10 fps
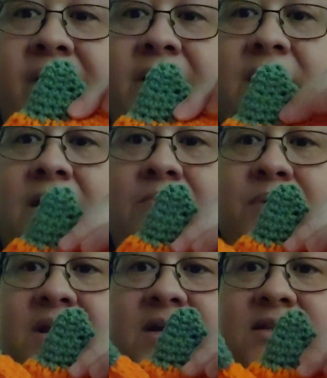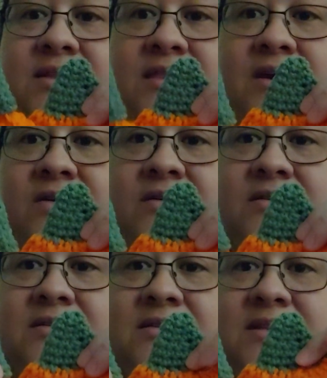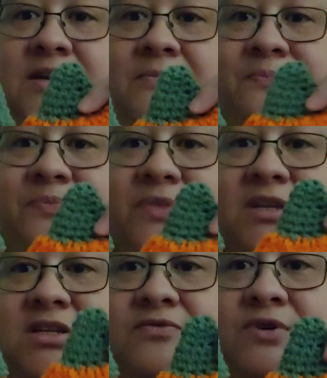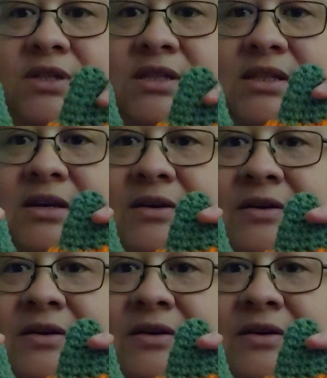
clumpiness there. See the difference?